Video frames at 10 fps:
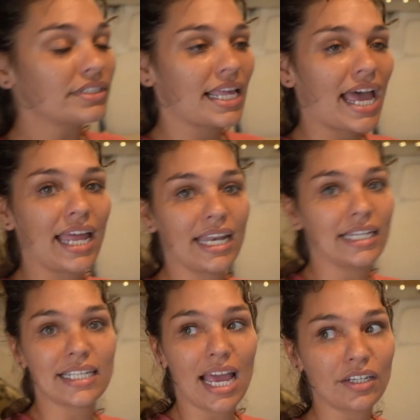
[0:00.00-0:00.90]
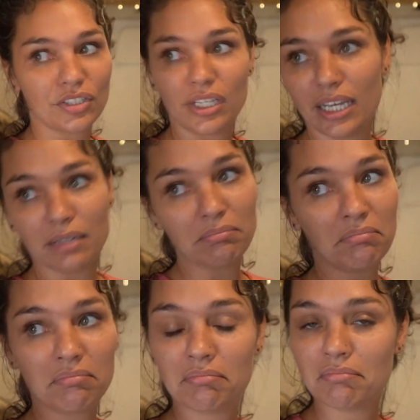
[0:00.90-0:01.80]
that, and it's actually
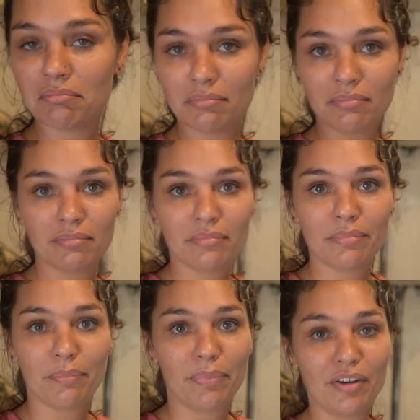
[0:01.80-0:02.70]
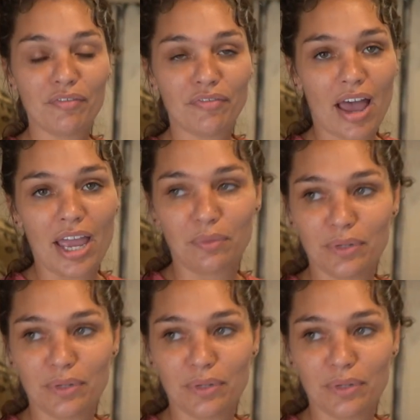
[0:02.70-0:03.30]
been fine.